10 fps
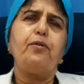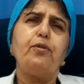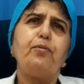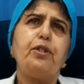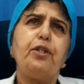
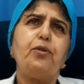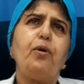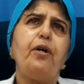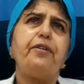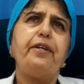Good morning to
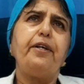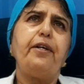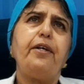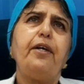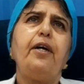all
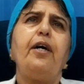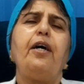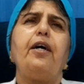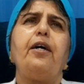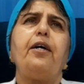the
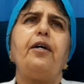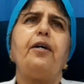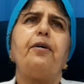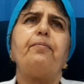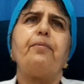
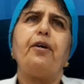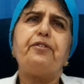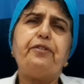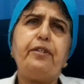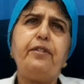
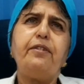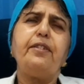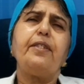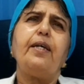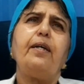
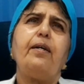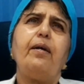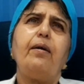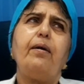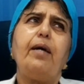audience.
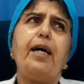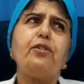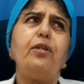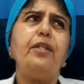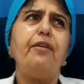
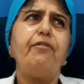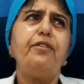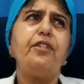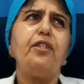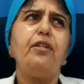Actually,
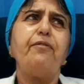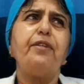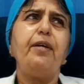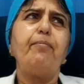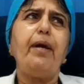definition of
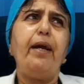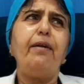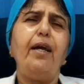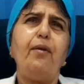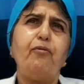the
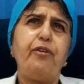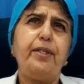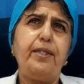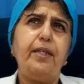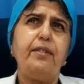male
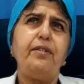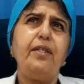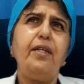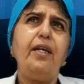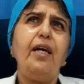
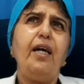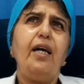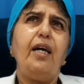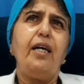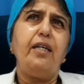infertility
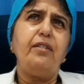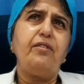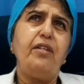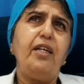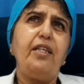
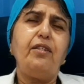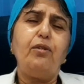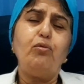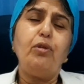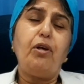is
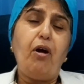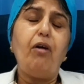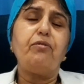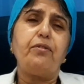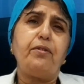related to the
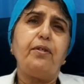count.